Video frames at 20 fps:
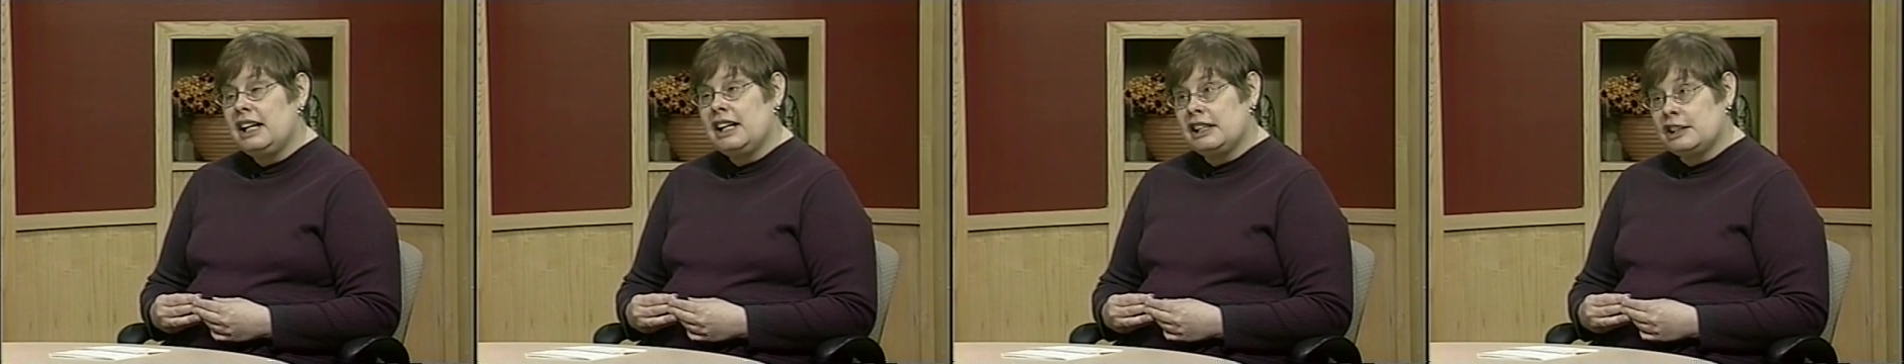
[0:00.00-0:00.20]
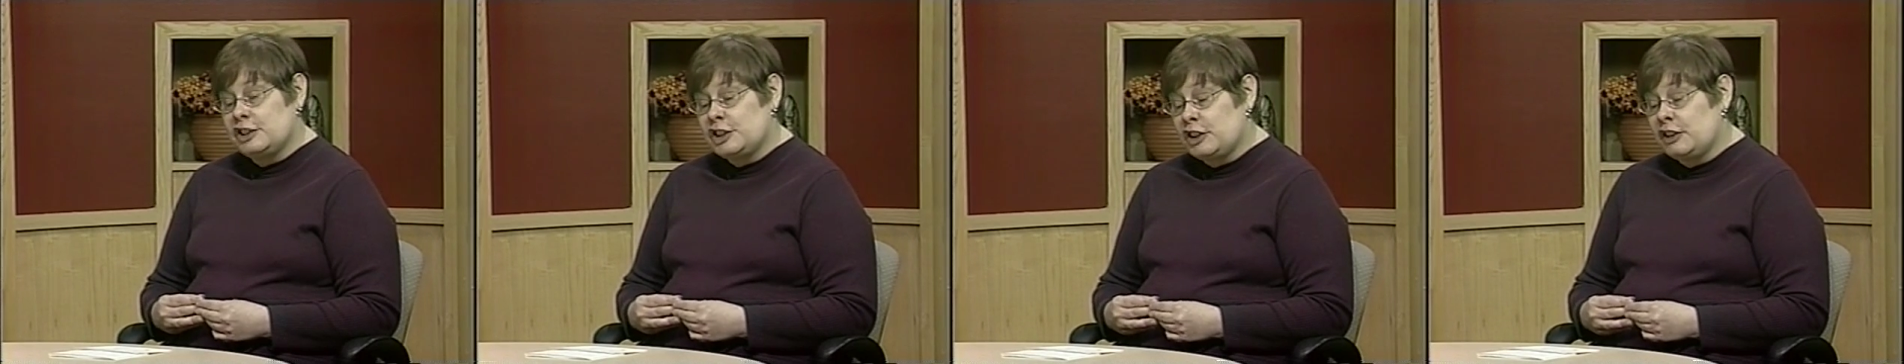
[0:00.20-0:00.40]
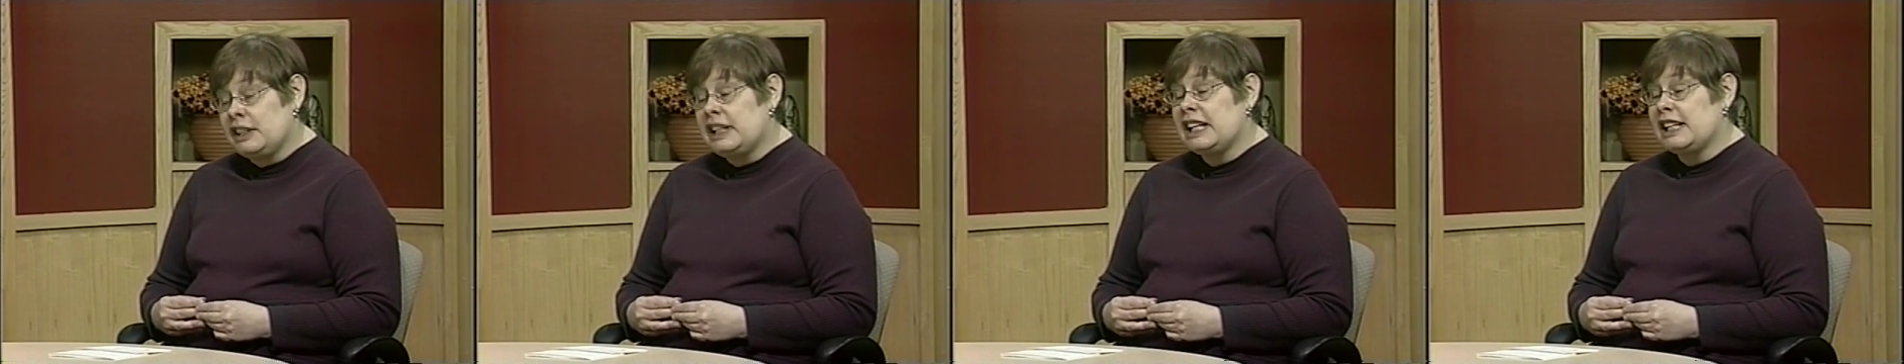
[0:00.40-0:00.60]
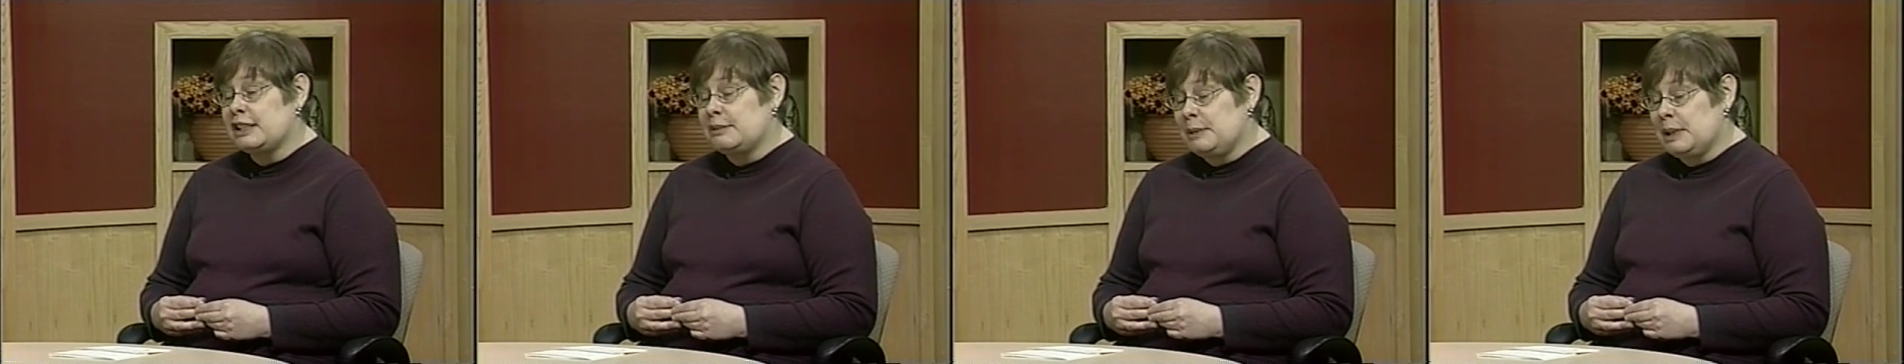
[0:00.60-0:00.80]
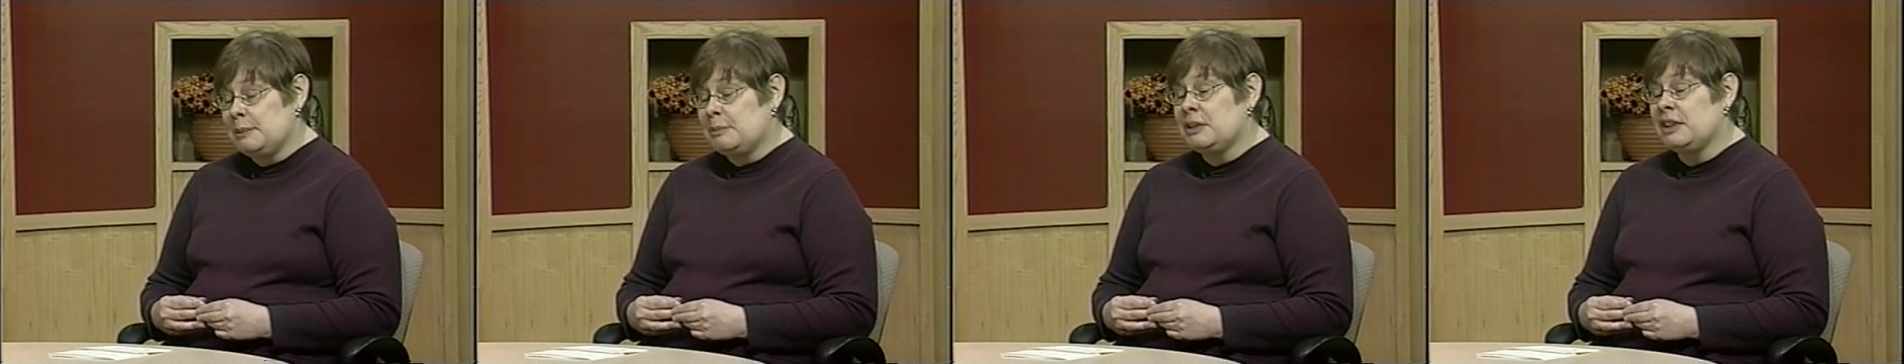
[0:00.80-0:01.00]
And so yes,
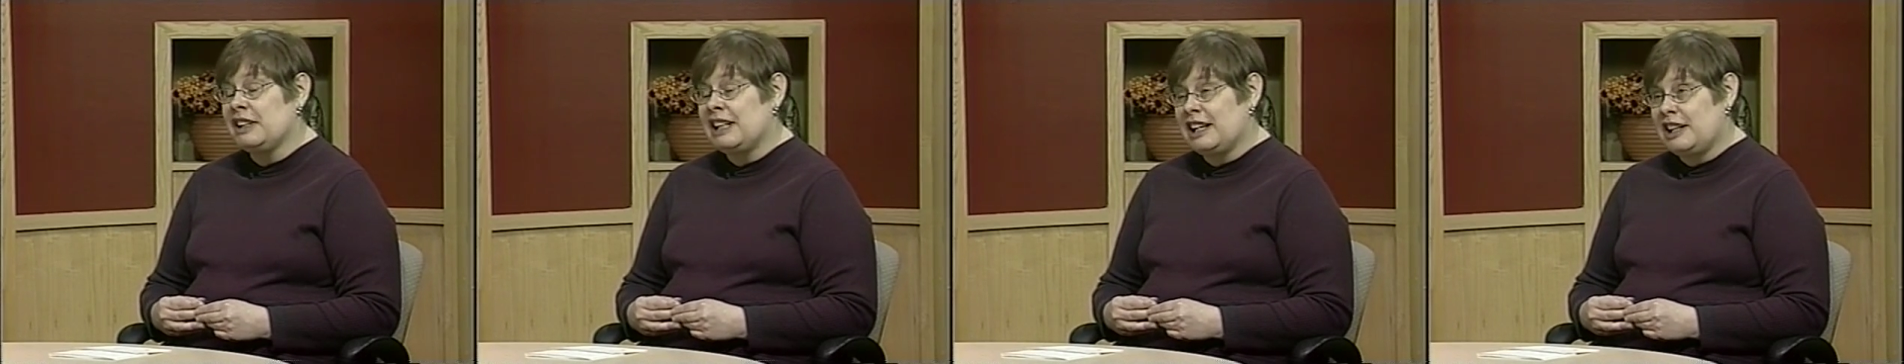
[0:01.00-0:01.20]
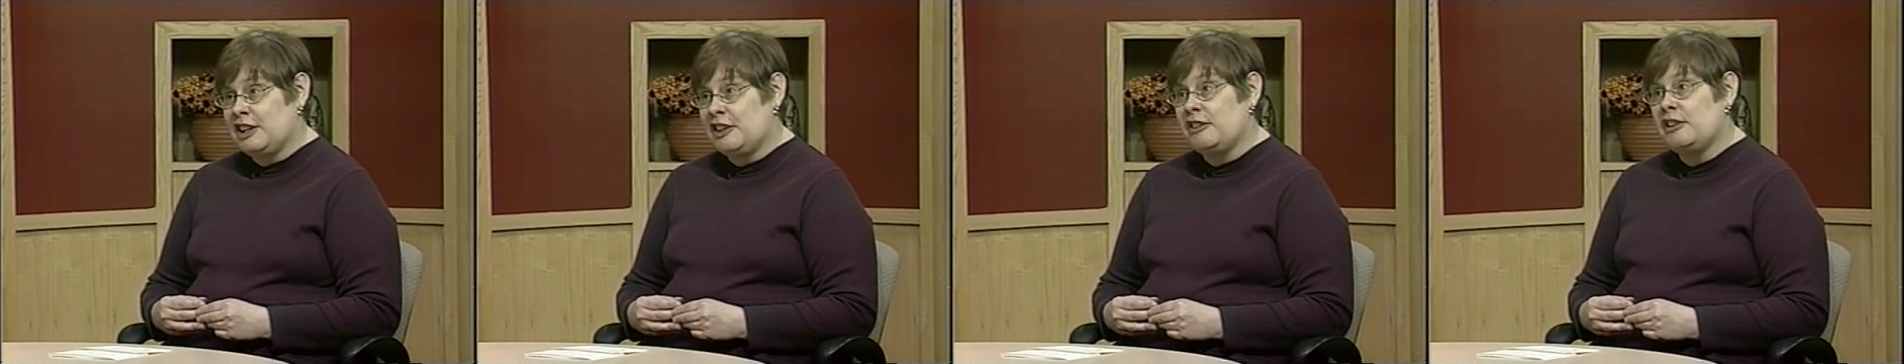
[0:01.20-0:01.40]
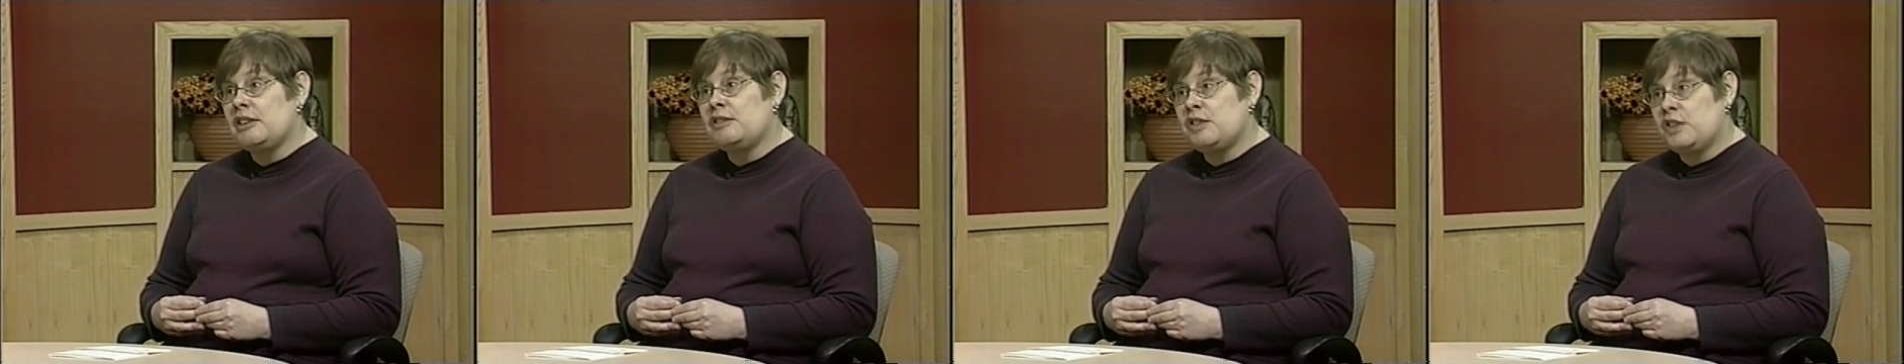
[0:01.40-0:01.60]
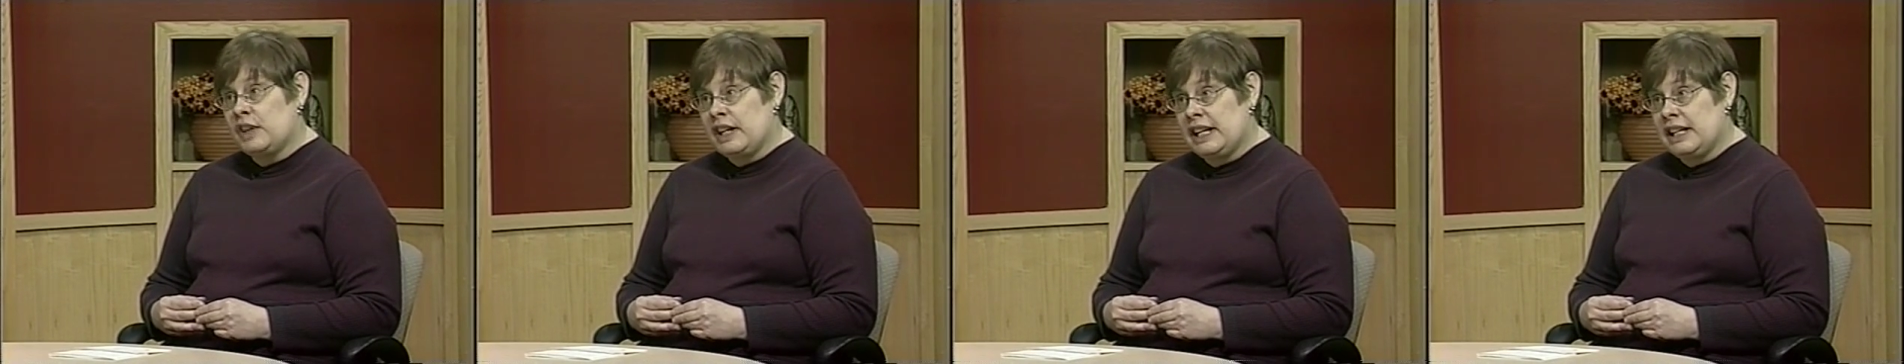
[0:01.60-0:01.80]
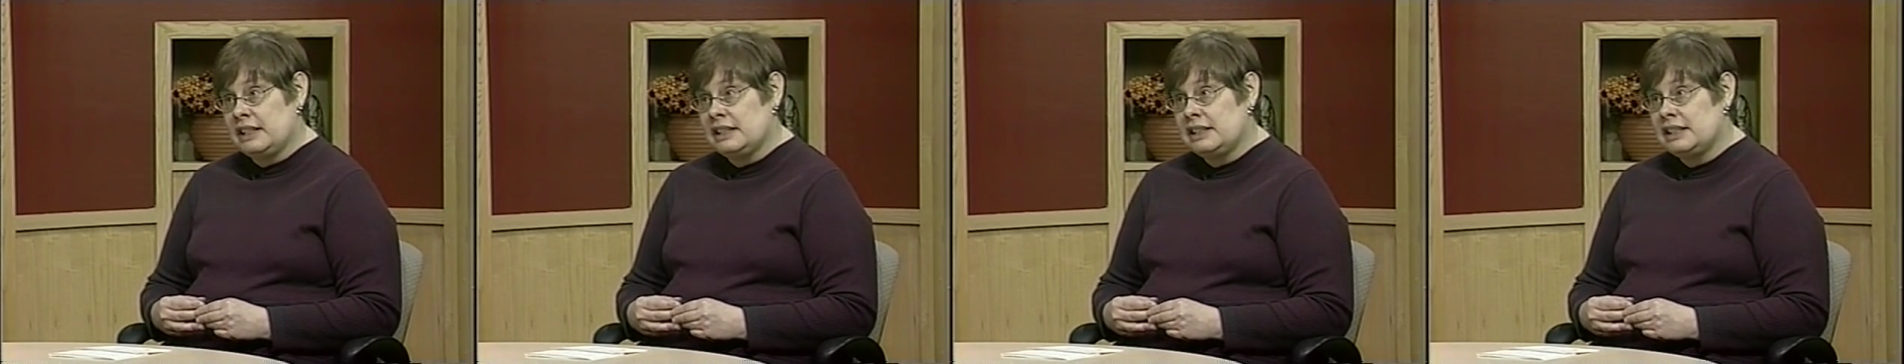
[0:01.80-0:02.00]
people let go of
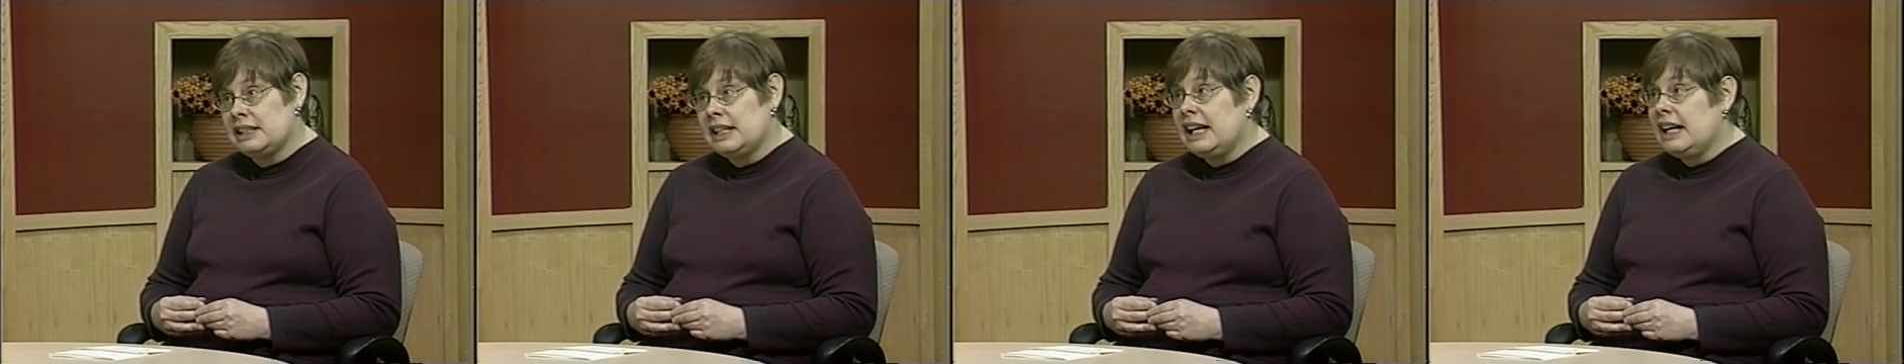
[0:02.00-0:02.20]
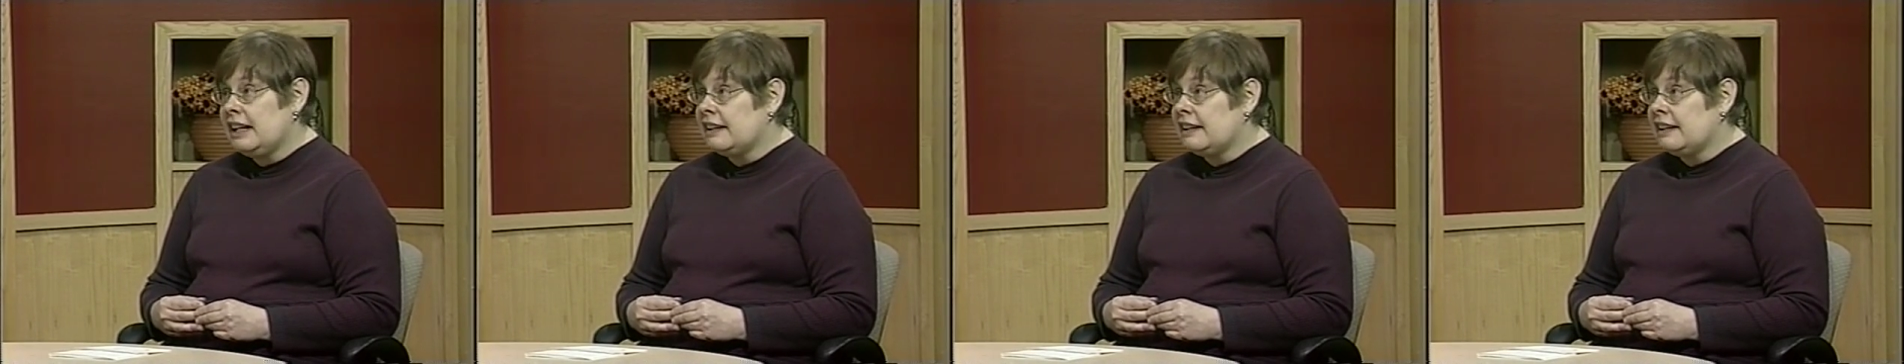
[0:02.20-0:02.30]
friends,